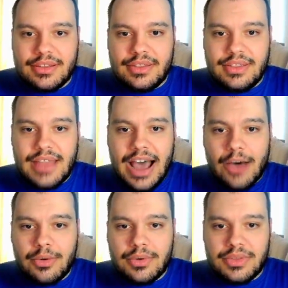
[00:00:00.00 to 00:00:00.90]

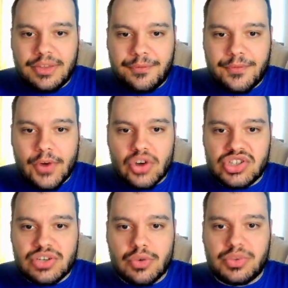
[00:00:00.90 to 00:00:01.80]
now the
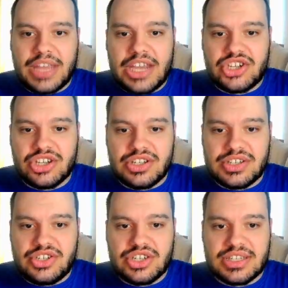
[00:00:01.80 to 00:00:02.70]
first rotation
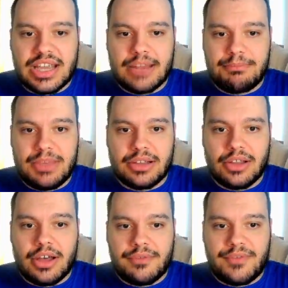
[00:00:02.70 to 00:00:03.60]
is just gonna be a
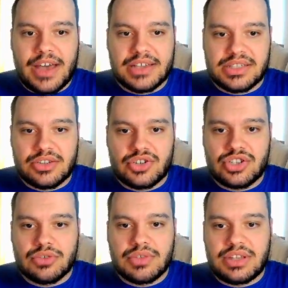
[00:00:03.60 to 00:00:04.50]
lot faster.
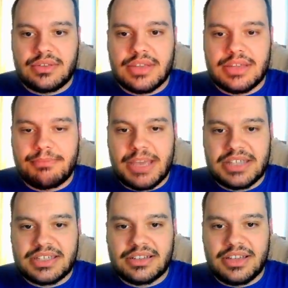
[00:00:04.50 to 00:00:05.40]
So it
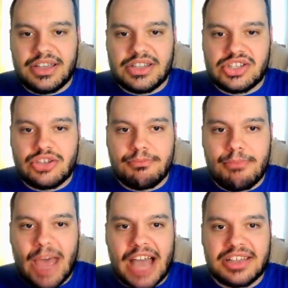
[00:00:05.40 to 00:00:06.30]
basically, it's to
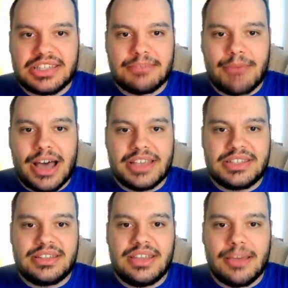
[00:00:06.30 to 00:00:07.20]

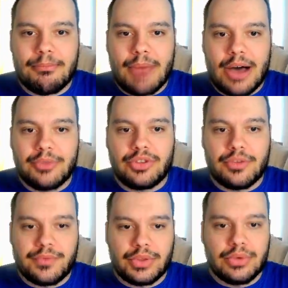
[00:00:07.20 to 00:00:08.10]
maximize the amount
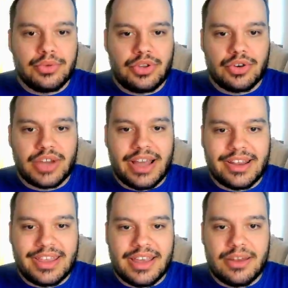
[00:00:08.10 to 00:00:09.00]
of loot you're
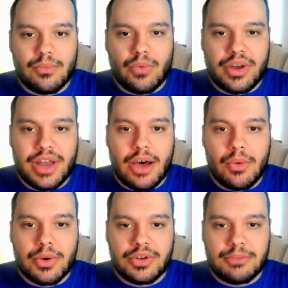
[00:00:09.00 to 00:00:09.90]
gonna get in 1
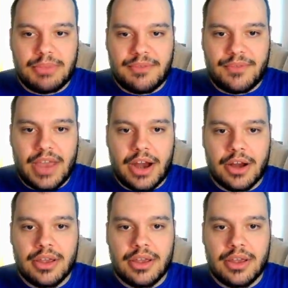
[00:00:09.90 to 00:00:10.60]
hour, to be fair.